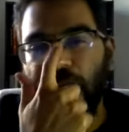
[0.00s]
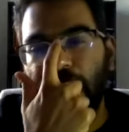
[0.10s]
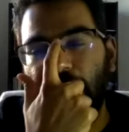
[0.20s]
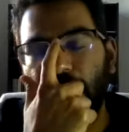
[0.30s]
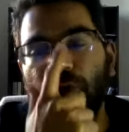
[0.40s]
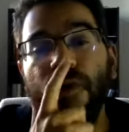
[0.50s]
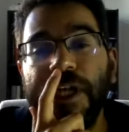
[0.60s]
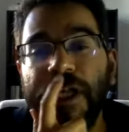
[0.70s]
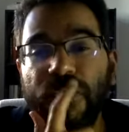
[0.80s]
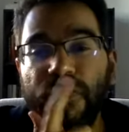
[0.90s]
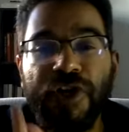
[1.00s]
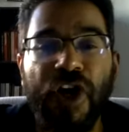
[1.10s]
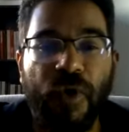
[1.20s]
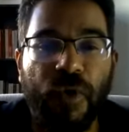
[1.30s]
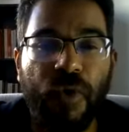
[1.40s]
Now you need to
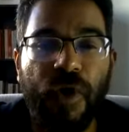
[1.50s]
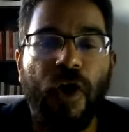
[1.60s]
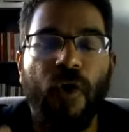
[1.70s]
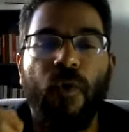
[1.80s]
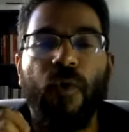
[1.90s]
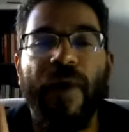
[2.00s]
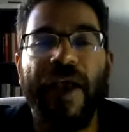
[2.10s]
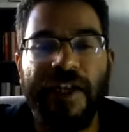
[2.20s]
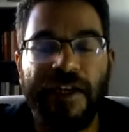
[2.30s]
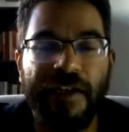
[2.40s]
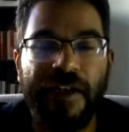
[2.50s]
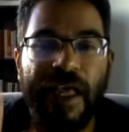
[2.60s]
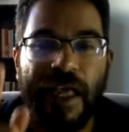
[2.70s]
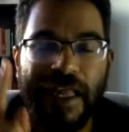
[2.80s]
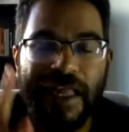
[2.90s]
know when
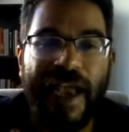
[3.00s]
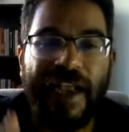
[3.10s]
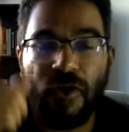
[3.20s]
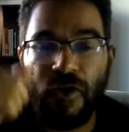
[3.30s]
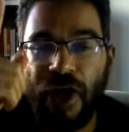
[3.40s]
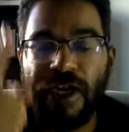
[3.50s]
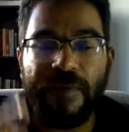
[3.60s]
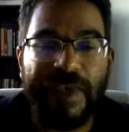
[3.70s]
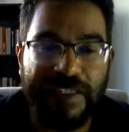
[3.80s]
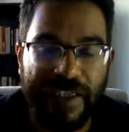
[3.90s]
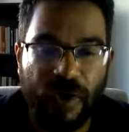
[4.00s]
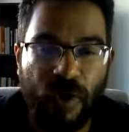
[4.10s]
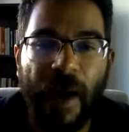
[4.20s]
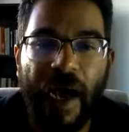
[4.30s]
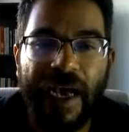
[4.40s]
that column is
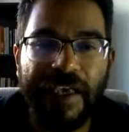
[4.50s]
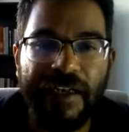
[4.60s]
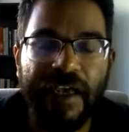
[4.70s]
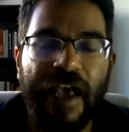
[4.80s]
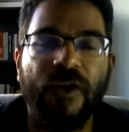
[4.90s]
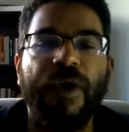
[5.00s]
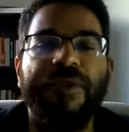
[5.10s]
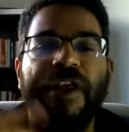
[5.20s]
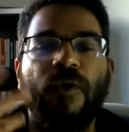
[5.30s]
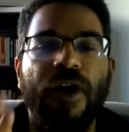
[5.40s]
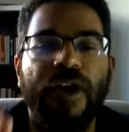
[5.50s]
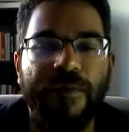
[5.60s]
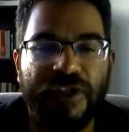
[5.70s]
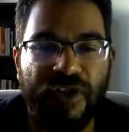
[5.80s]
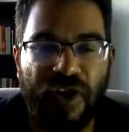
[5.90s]
required and when that
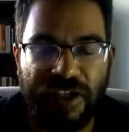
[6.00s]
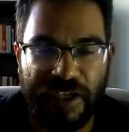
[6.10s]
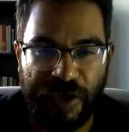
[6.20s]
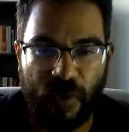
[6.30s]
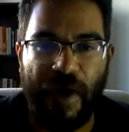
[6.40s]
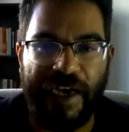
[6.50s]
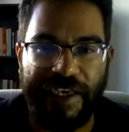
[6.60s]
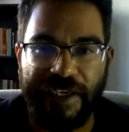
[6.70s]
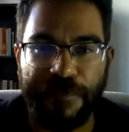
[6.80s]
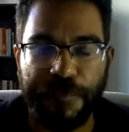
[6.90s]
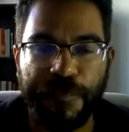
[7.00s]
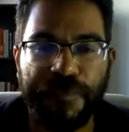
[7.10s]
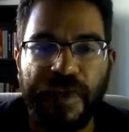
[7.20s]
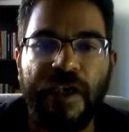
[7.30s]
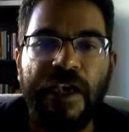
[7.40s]
column is not required.
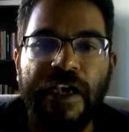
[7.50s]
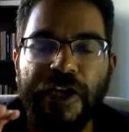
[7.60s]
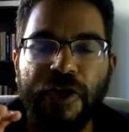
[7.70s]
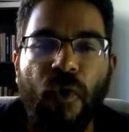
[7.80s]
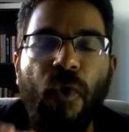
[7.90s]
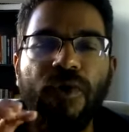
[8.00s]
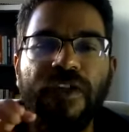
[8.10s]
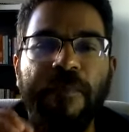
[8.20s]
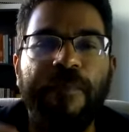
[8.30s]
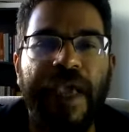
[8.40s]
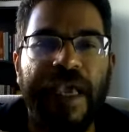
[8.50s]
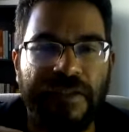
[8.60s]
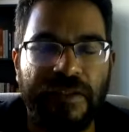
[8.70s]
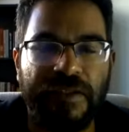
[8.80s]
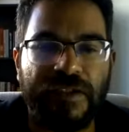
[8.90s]
It all
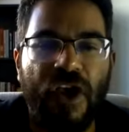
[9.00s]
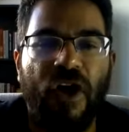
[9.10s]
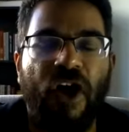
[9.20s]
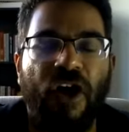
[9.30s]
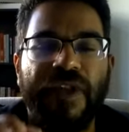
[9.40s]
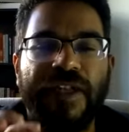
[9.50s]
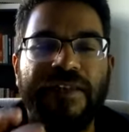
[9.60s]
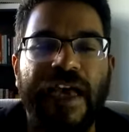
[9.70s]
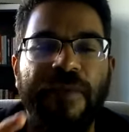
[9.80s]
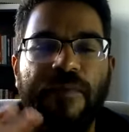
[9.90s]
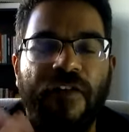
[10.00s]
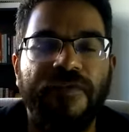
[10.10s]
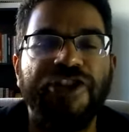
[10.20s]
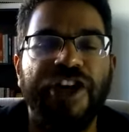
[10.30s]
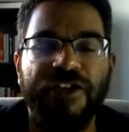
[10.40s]
depends on the type
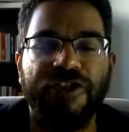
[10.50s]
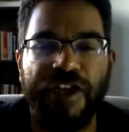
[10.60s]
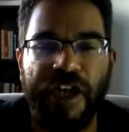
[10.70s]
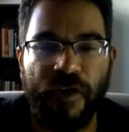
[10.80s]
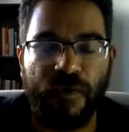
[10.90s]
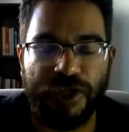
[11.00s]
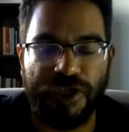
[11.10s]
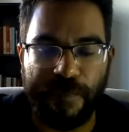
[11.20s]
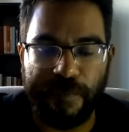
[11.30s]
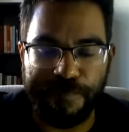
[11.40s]
of change in ownership.